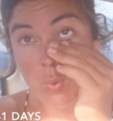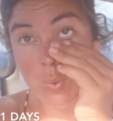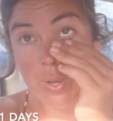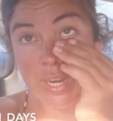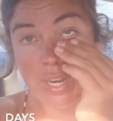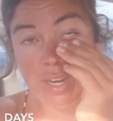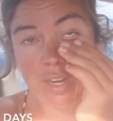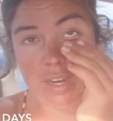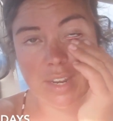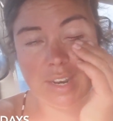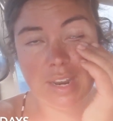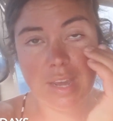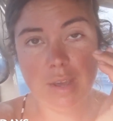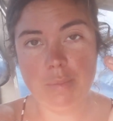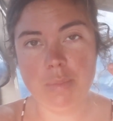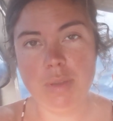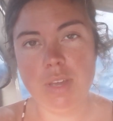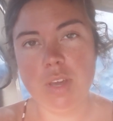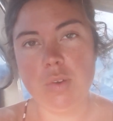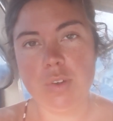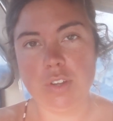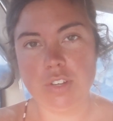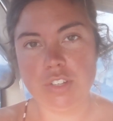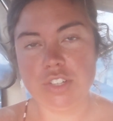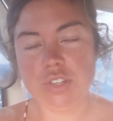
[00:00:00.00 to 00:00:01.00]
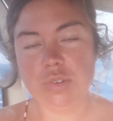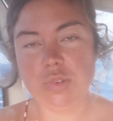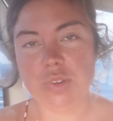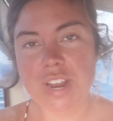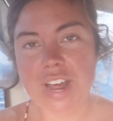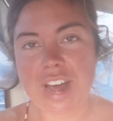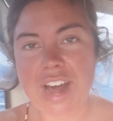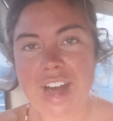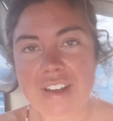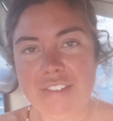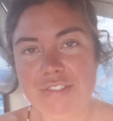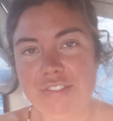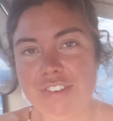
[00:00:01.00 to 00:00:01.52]
wind and I'd be going
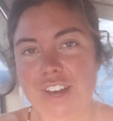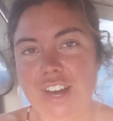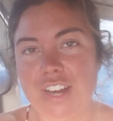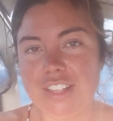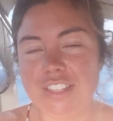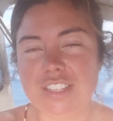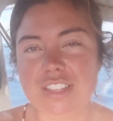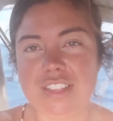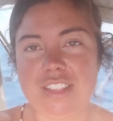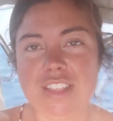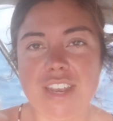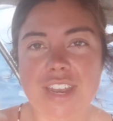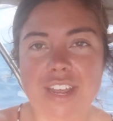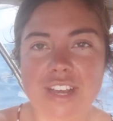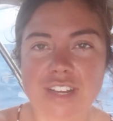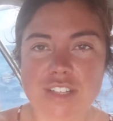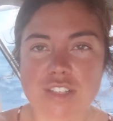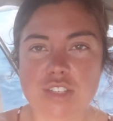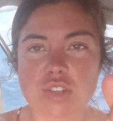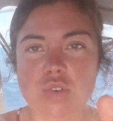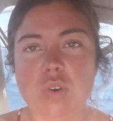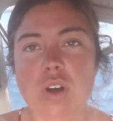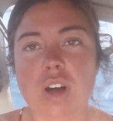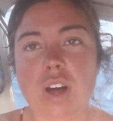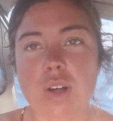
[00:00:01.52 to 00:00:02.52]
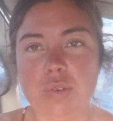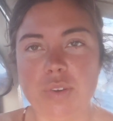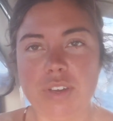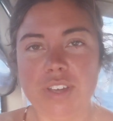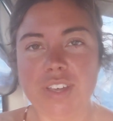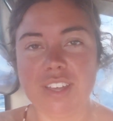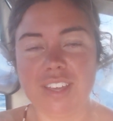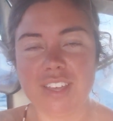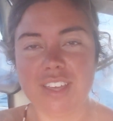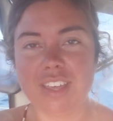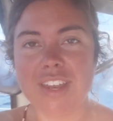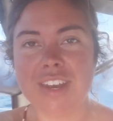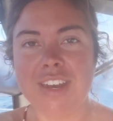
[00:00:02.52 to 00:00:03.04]
2.5 knots and the next squall would
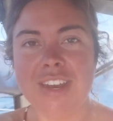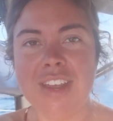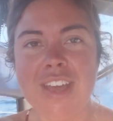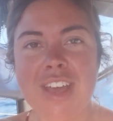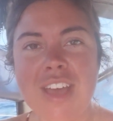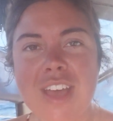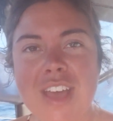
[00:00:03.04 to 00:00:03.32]
kick in,